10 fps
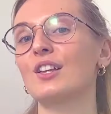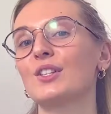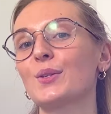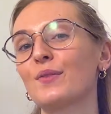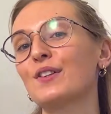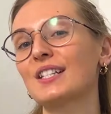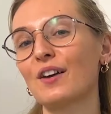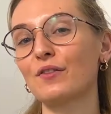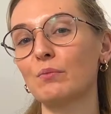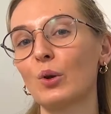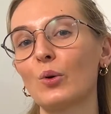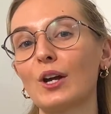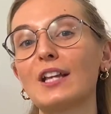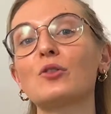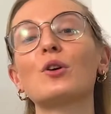So if you're
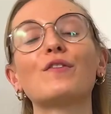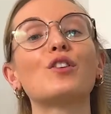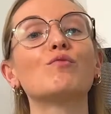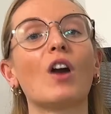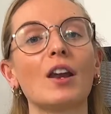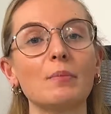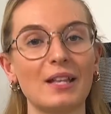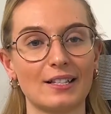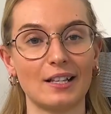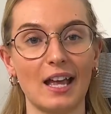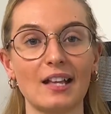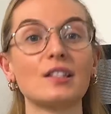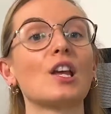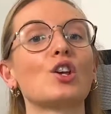self-employed or if you run a business,